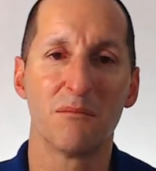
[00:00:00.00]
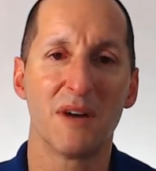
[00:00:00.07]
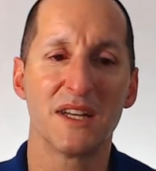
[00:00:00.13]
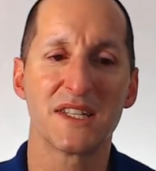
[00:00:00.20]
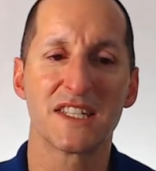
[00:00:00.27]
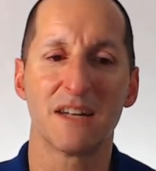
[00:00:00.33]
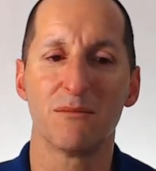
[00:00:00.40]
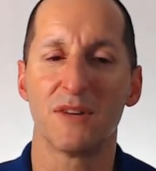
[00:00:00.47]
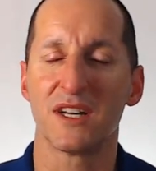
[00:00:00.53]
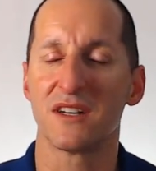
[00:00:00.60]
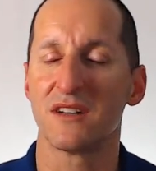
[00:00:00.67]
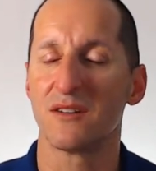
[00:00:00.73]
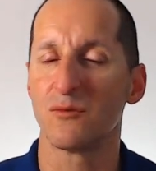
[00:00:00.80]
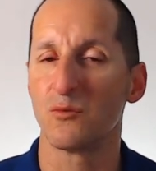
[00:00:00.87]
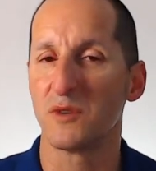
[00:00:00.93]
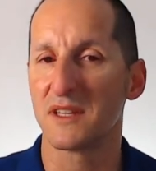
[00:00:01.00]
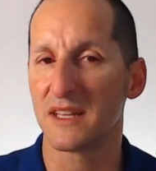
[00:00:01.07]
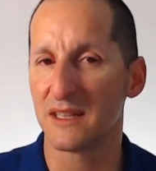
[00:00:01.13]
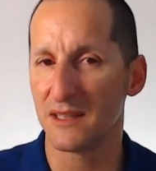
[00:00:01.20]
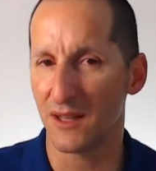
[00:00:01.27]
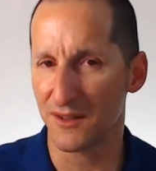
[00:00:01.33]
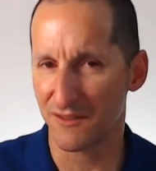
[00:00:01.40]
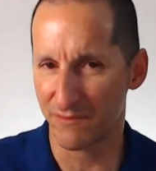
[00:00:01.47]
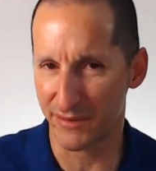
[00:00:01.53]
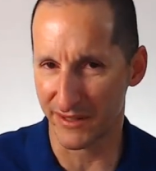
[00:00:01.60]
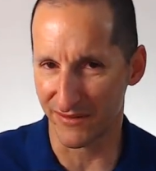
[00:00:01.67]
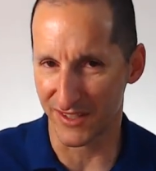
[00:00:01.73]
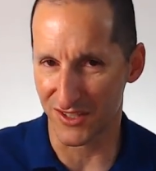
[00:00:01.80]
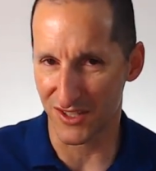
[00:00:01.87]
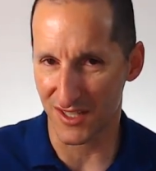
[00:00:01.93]
by someone with a lot of
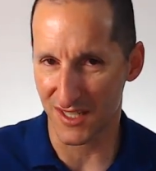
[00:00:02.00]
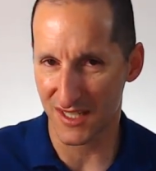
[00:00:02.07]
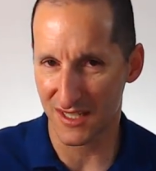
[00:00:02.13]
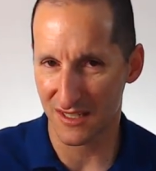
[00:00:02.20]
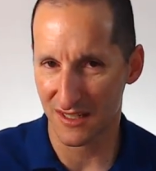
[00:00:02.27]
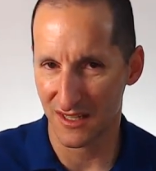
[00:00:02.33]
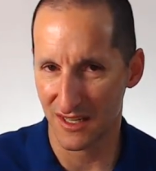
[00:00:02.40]
privileges?